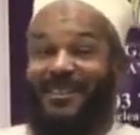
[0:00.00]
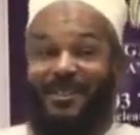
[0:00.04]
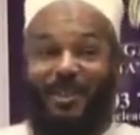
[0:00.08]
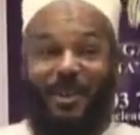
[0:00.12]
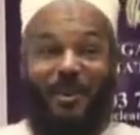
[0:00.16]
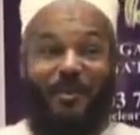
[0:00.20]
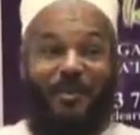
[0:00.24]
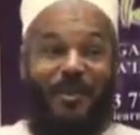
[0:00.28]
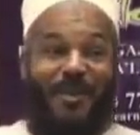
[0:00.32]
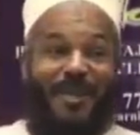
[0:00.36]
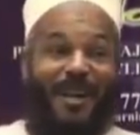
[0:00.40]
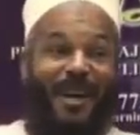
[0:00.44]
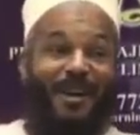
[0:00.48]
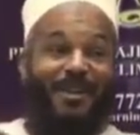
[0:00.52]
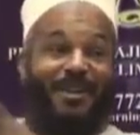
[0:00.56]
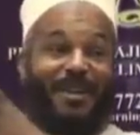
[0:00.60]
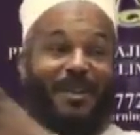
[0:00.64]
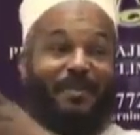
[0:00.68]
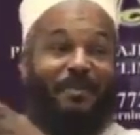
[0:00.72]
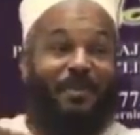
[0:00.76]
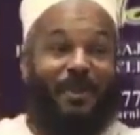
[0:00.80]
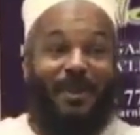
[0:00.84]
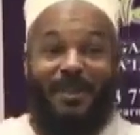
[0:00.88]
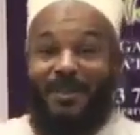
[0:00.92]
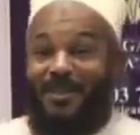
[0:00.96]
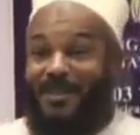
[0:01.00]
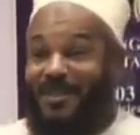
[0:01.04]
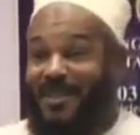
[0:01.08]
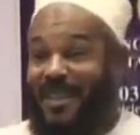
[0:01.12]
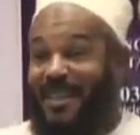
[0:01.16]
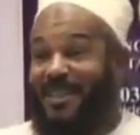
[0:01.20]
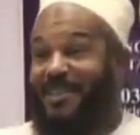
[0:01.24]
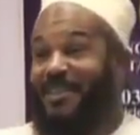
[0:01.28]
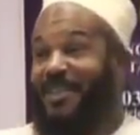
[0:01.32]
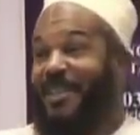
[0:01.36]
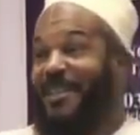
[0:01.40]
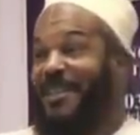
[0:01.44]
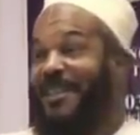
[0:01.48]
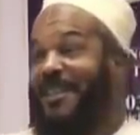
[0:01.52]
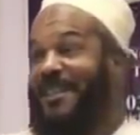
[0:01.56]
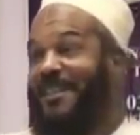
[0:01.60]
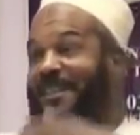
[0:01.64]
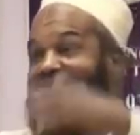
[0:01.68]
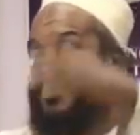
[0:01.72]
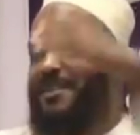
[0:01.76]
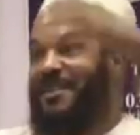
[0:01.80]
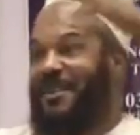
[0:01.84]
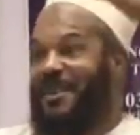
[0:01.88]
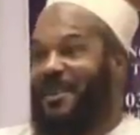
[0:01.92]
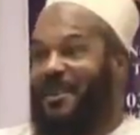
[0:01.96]
took me down to the police station
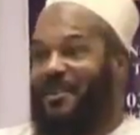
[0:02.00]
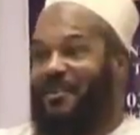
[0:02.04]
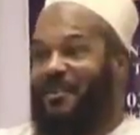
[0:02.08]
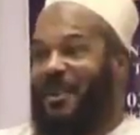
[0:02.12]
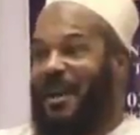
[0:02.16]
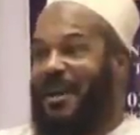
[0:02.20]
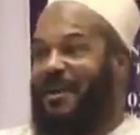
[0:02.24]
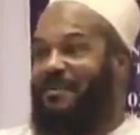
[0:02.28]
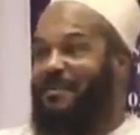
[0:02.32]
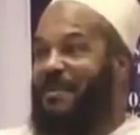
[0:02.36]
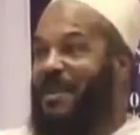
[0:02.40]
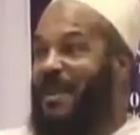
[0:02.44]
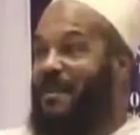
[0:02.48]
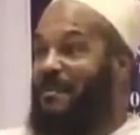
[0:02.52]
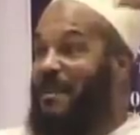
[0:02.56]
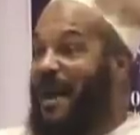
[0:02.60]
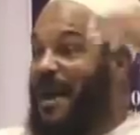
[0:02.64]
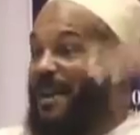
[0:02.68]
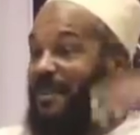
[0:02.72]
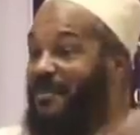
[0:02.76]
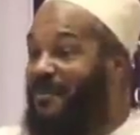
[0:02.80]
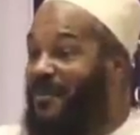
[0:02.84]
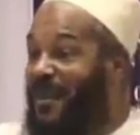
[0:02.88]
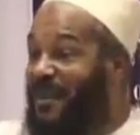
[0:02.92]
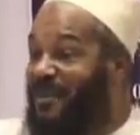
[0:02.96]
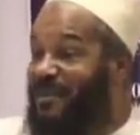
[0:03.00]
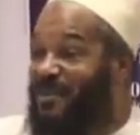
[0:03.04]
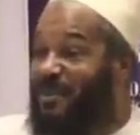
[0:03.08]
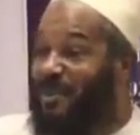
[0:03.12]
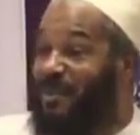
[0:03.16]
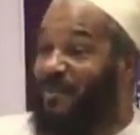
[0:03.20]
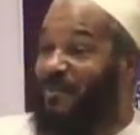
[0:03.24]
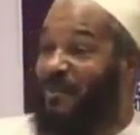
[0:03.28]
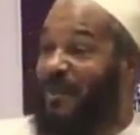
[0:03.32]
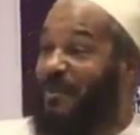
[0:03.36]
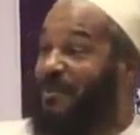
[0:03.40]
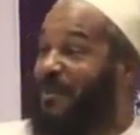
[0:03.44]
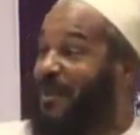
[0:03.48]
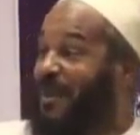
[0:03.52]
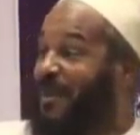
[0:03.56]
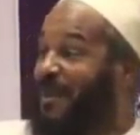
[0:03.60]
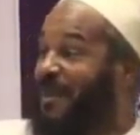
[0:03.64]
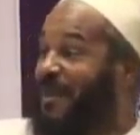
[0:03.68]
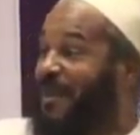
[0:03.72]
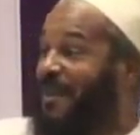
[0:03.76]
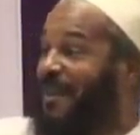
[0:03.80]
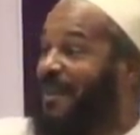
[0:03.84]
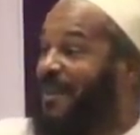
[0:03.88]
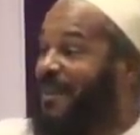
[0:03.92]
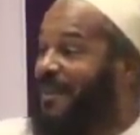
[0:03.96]
and read me a manifesto from
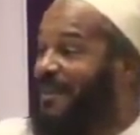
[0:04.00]
the